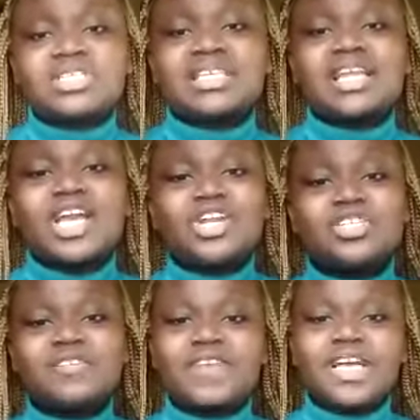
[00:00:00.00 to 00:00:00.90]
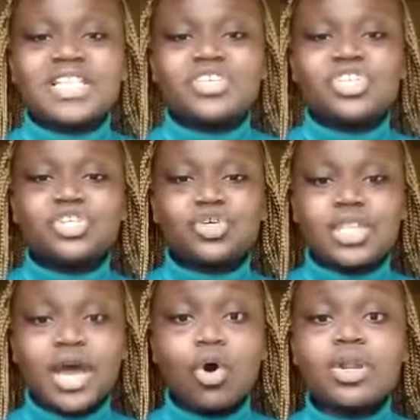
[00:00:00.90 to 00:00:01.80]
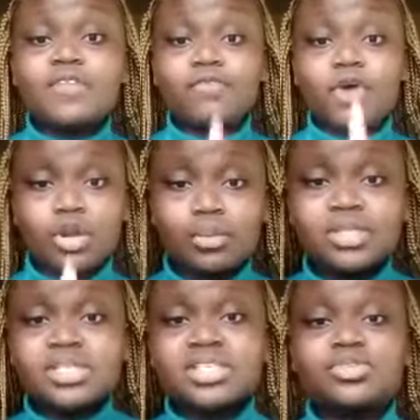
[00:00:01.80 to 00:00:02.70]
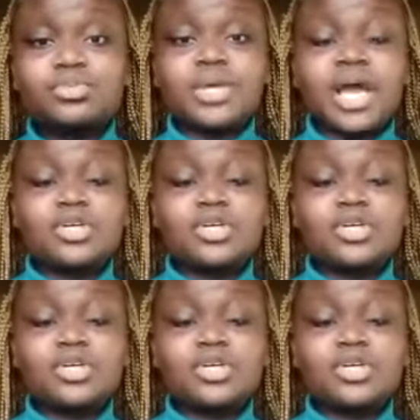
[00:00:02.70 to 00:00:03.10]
cannot effect this change on their own. For a global citizen to be